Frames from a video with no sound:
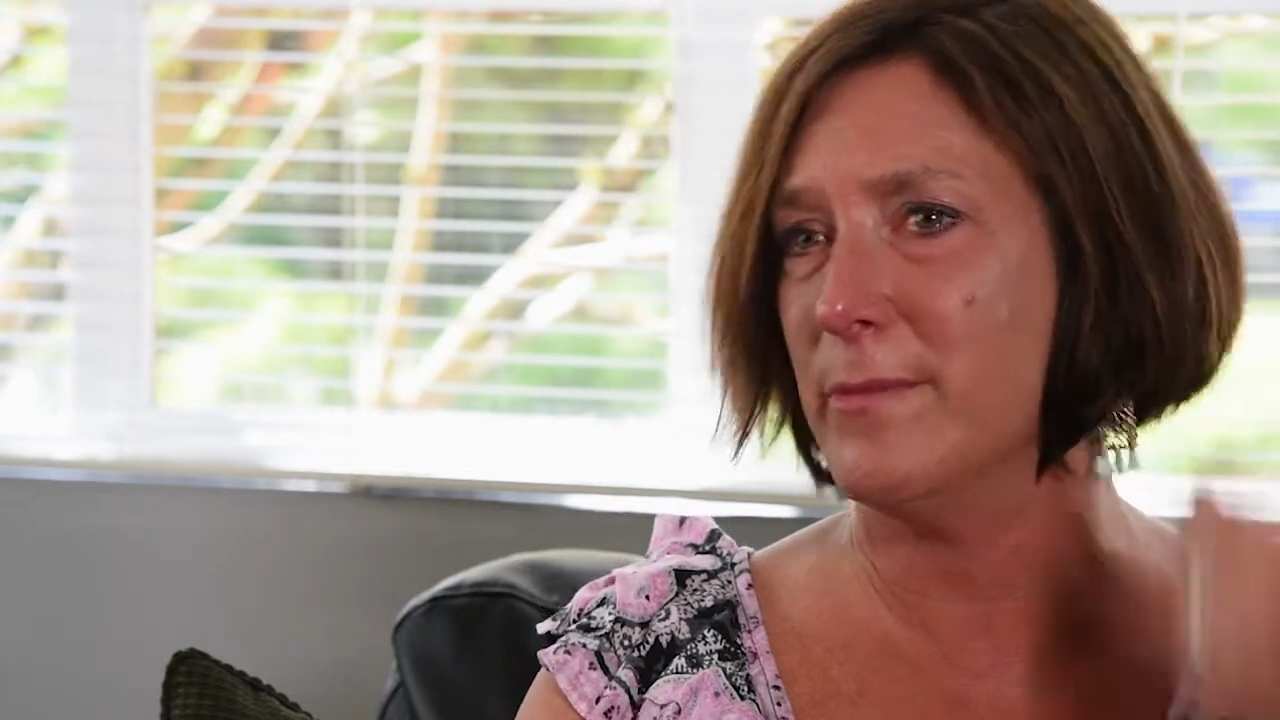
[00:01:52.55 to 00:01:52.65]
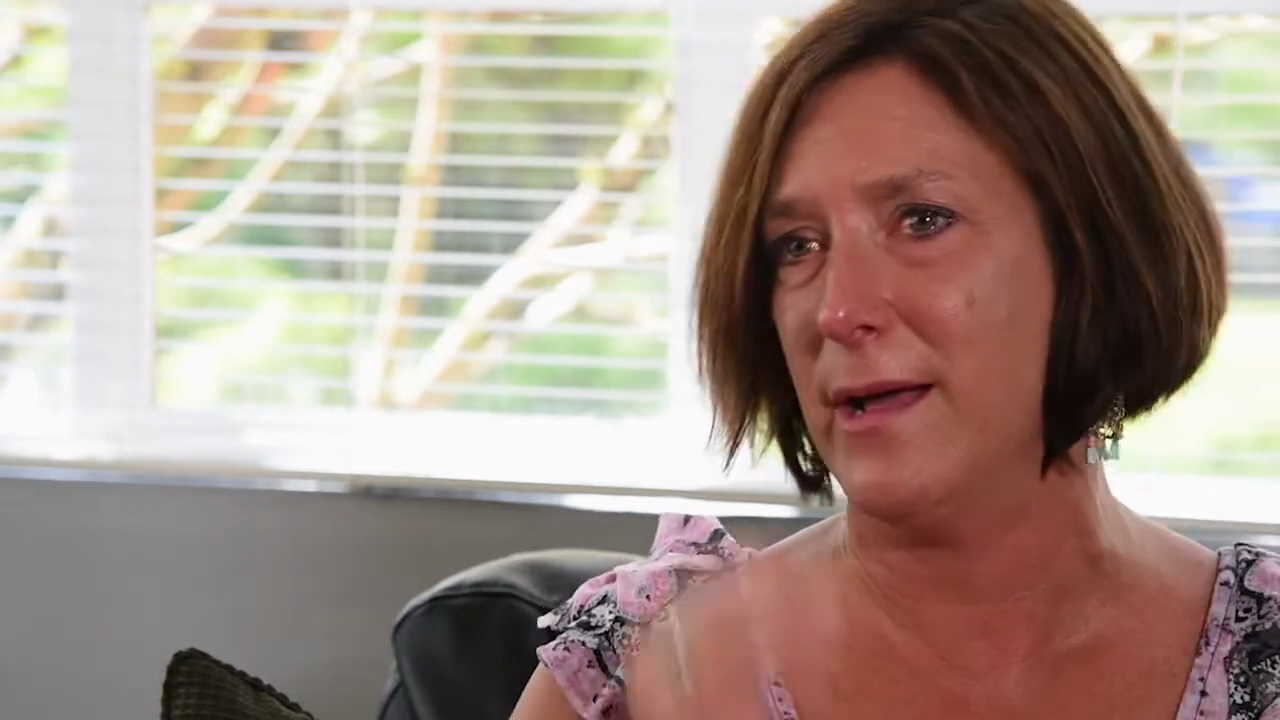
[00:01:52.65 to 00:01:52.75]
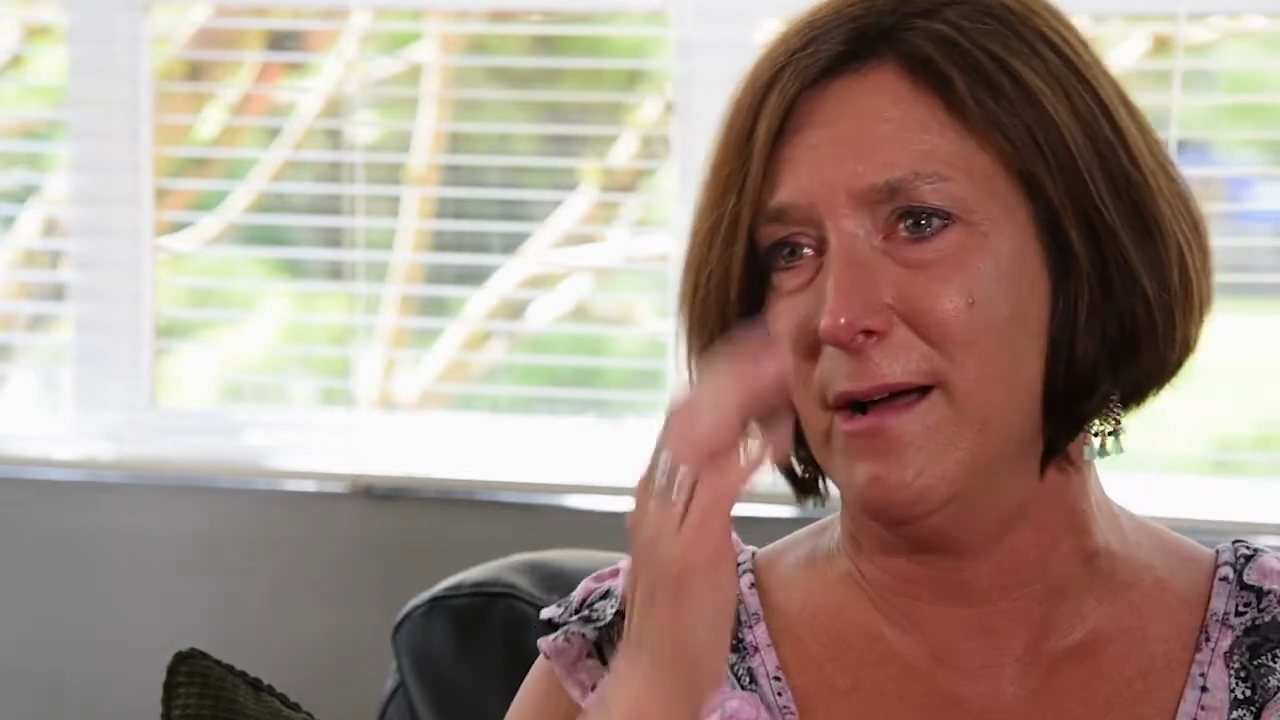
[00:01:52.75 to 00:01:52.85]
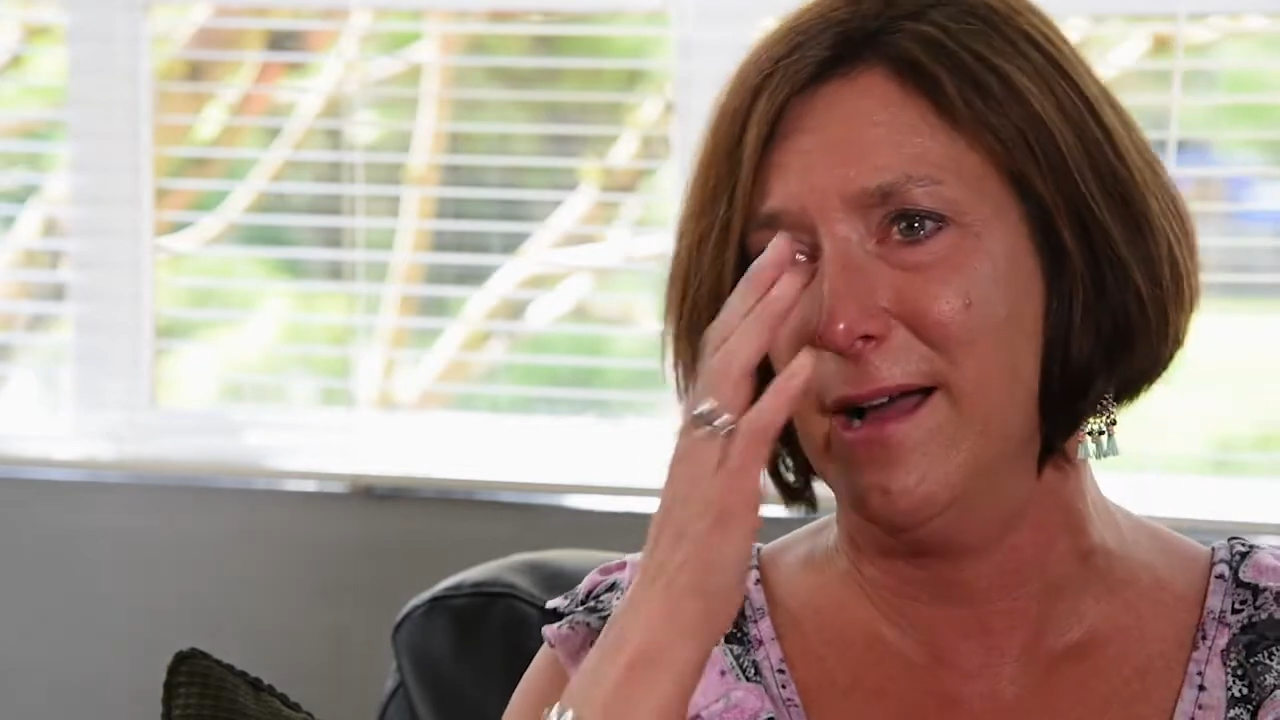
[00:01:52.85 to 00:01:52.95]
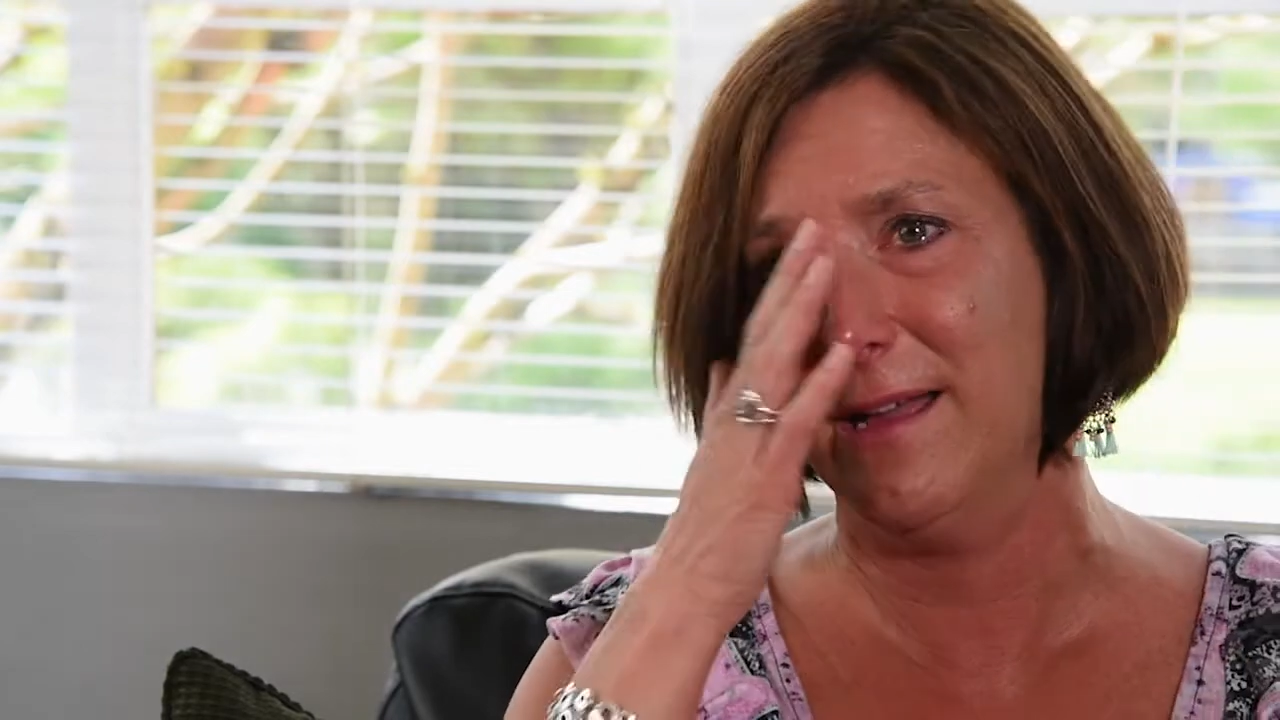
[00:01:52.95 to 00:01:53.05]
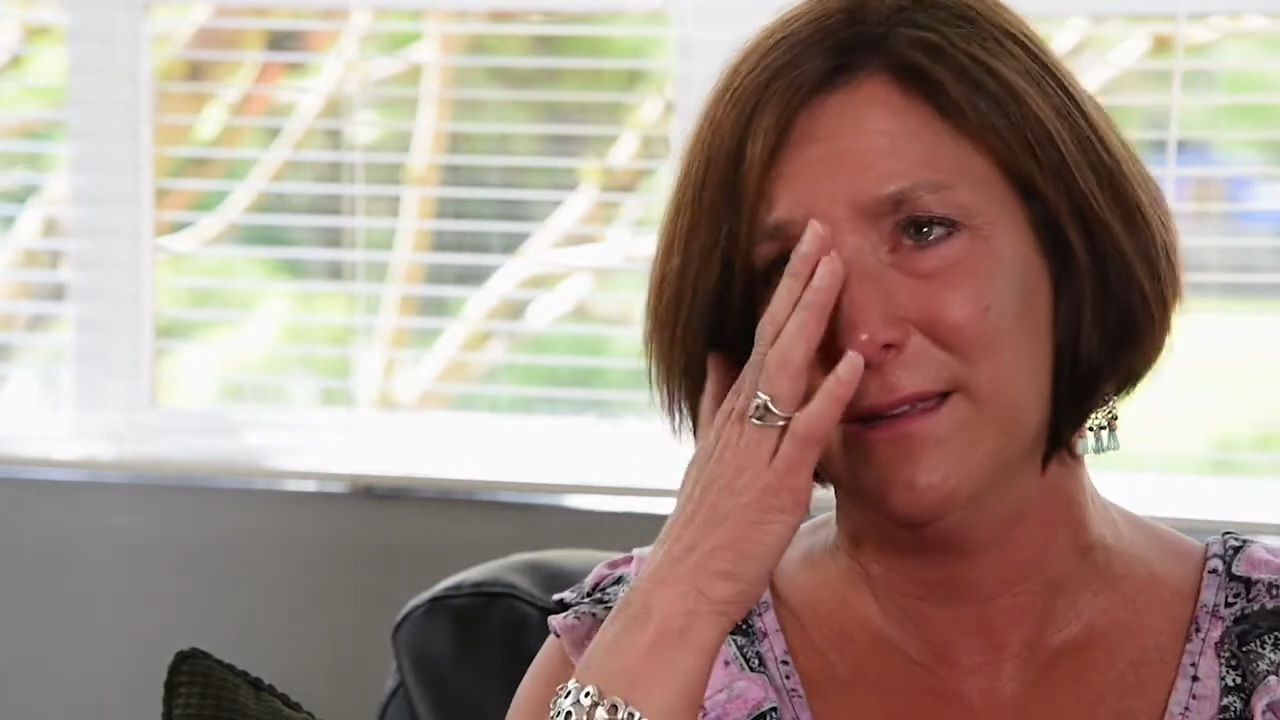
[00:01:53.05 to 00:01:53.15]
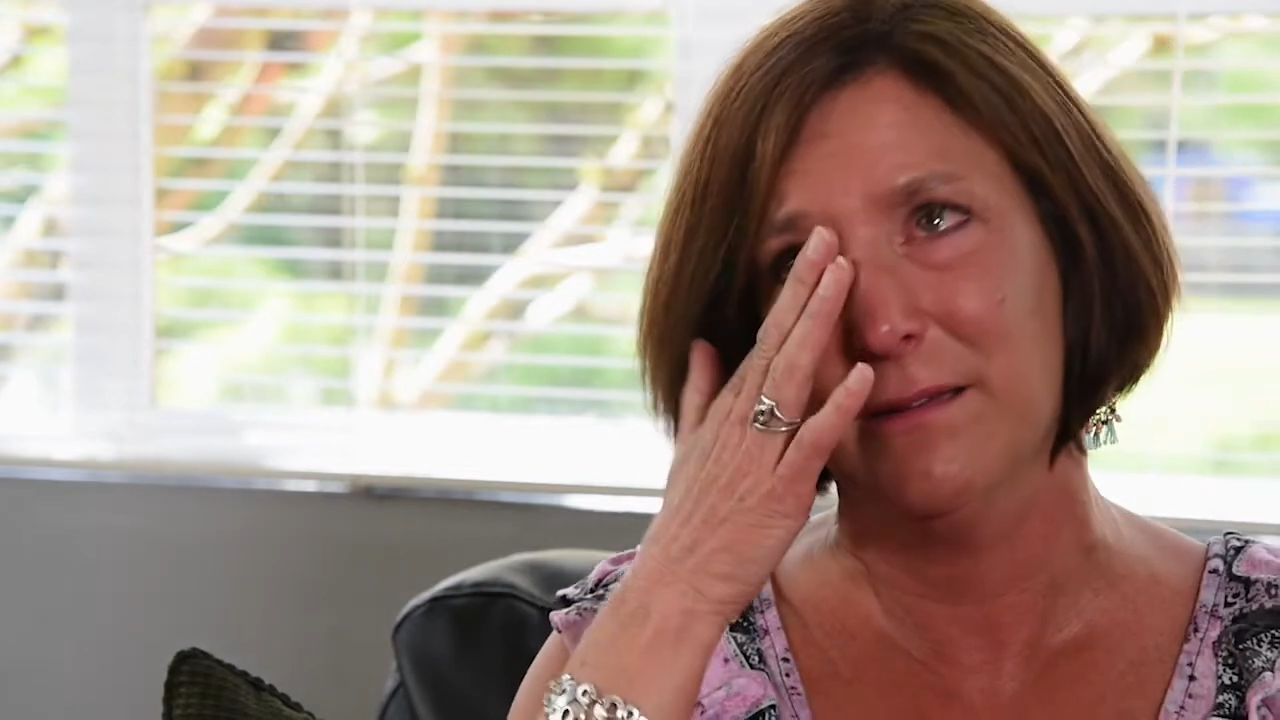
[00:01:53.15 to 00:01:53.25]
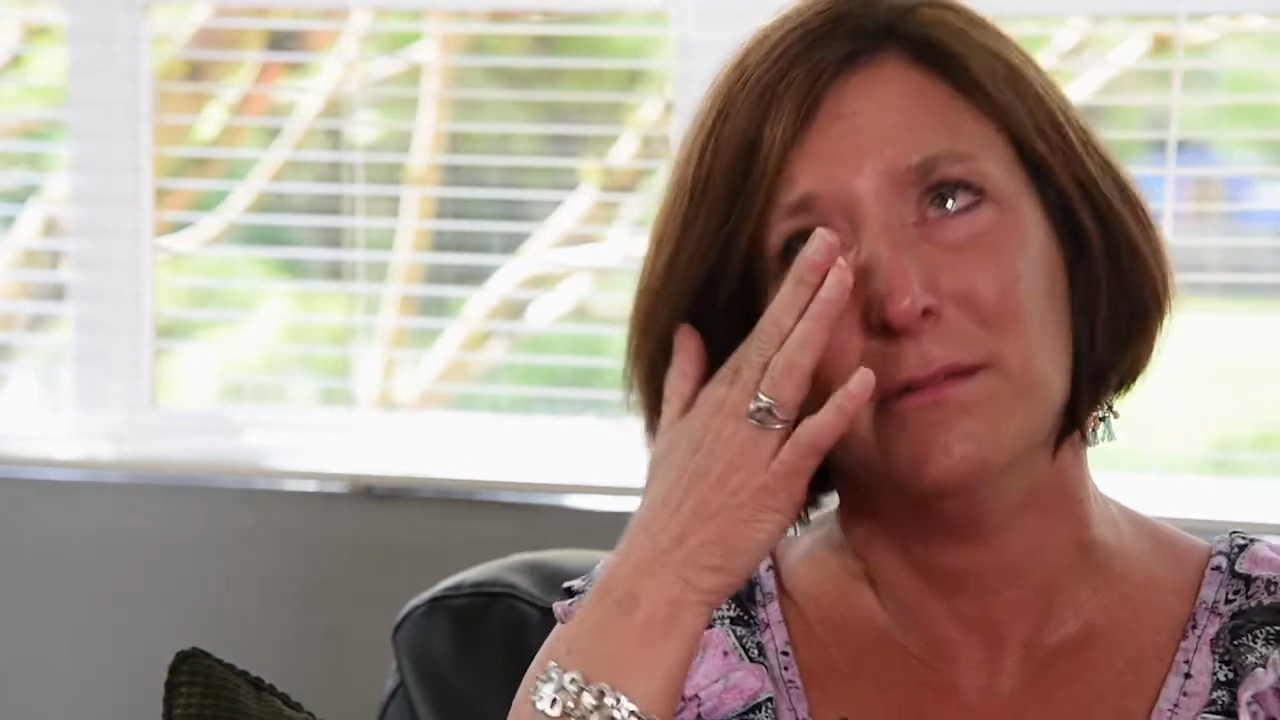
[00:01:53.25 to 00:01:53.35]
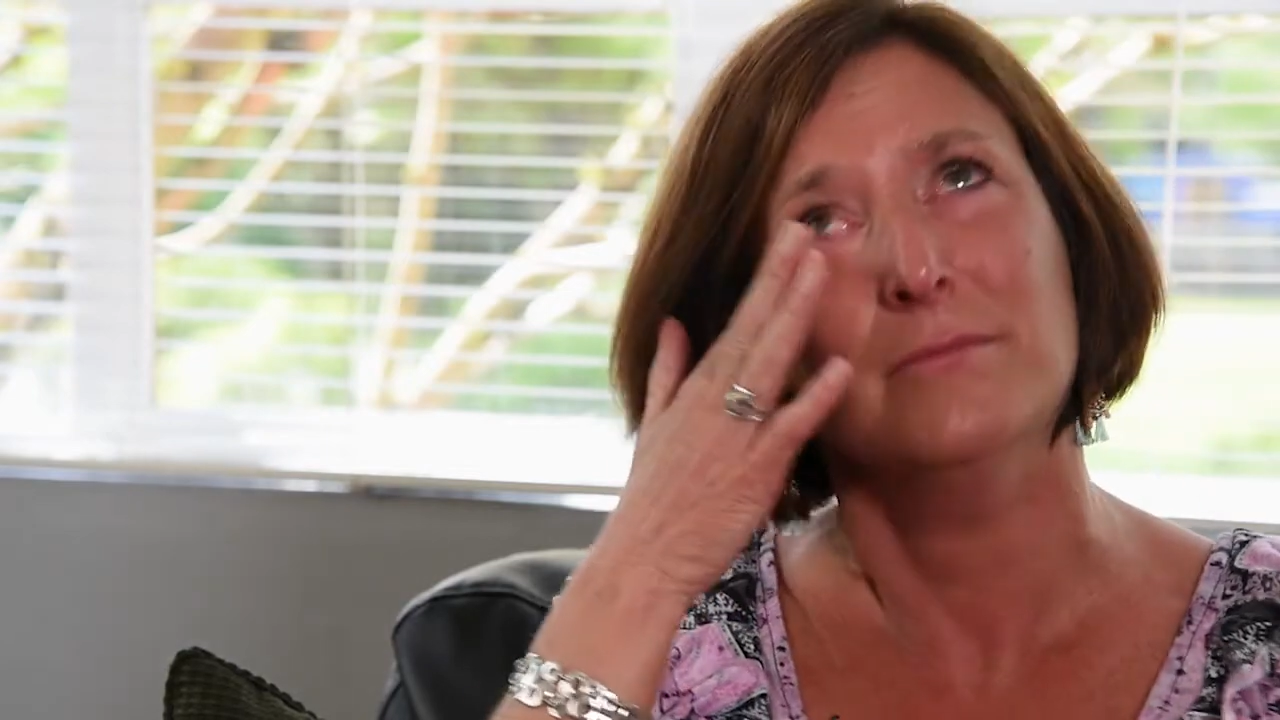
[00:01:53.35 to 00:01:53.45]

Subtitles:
in my eye,